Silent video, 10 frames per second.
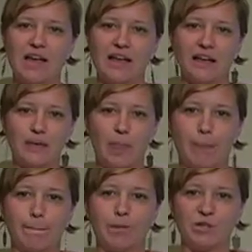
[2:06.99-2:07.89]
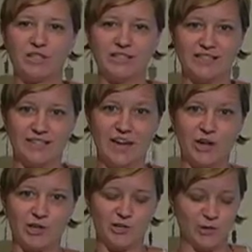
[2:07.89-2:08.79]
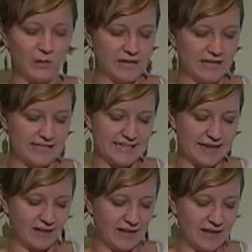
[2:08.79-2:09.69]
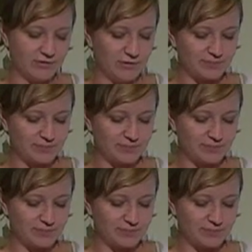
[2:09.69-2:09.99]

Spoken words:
a person's character within Second Life.